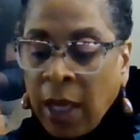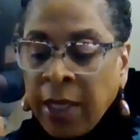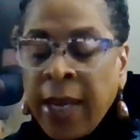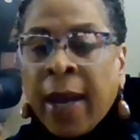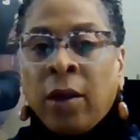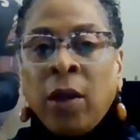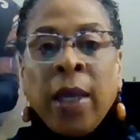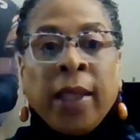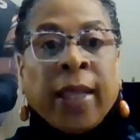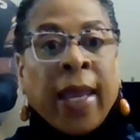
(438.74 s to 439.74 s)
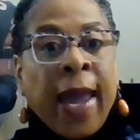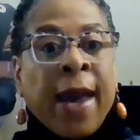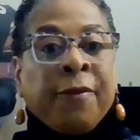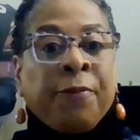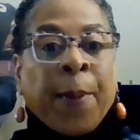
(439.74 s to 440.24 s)
Now, they
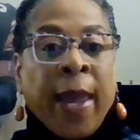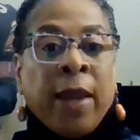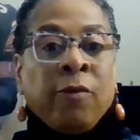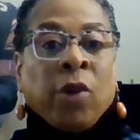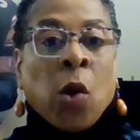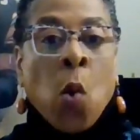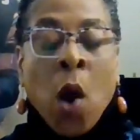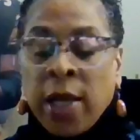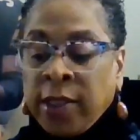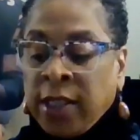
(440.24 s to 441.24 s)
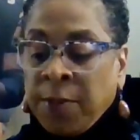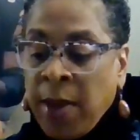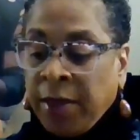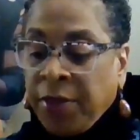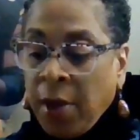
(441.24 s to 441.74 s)
have paid Raquan
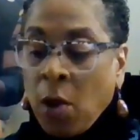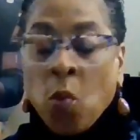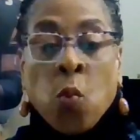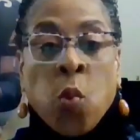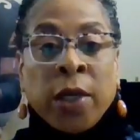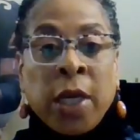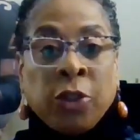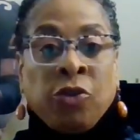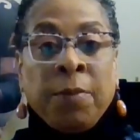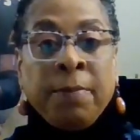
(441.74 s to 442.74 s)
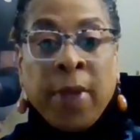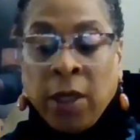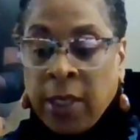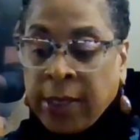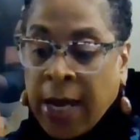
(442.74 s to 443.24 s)
Smith $100
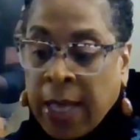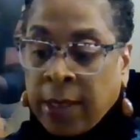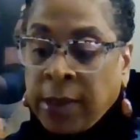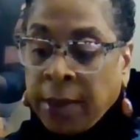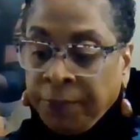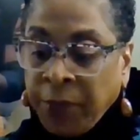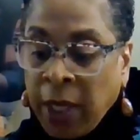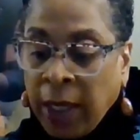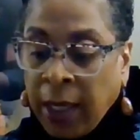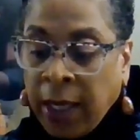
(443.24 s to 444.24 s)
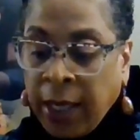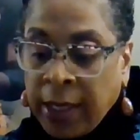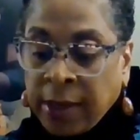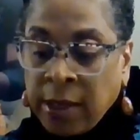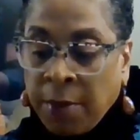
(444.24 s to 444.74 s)
million. He
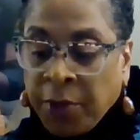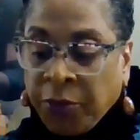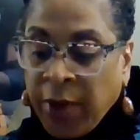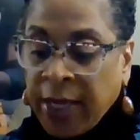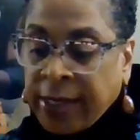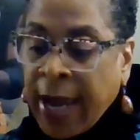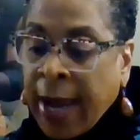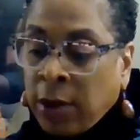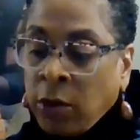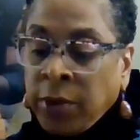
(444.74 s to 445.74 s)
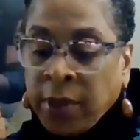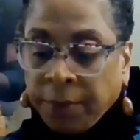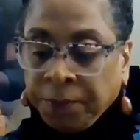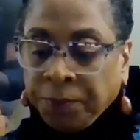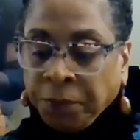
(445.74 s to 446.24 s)
is number three in tackles.
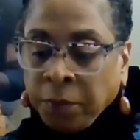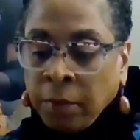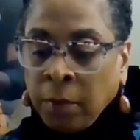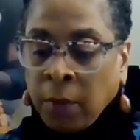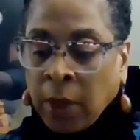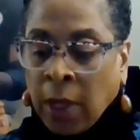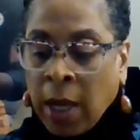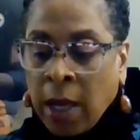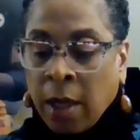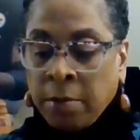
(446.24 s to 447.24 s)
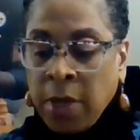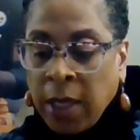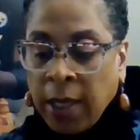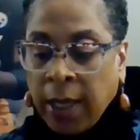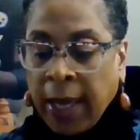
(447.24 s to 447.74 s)
And
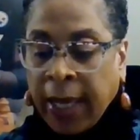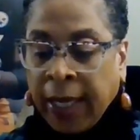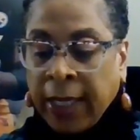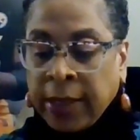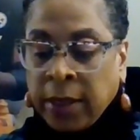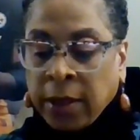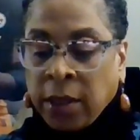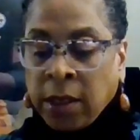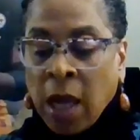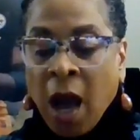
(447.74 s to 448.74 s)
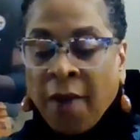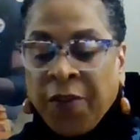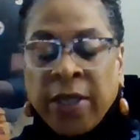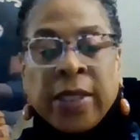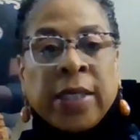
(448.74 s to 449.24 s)
the
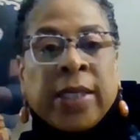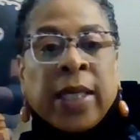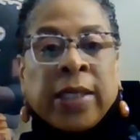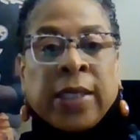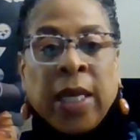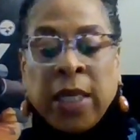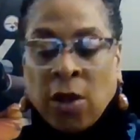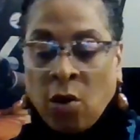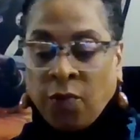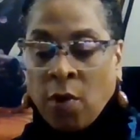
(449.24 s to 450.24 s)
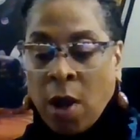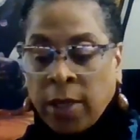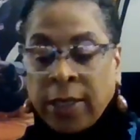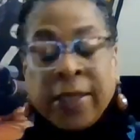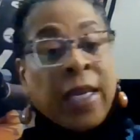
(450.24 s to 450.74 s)
offense is 16th
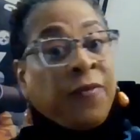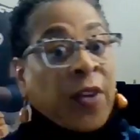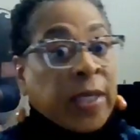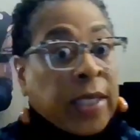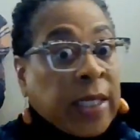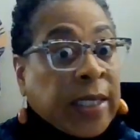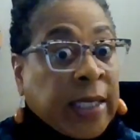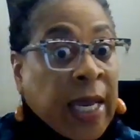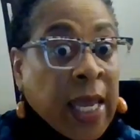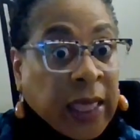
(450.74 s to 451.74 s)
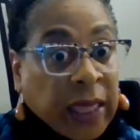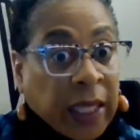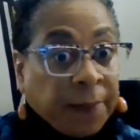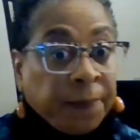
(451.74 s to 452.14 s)
overall and defense is 10th.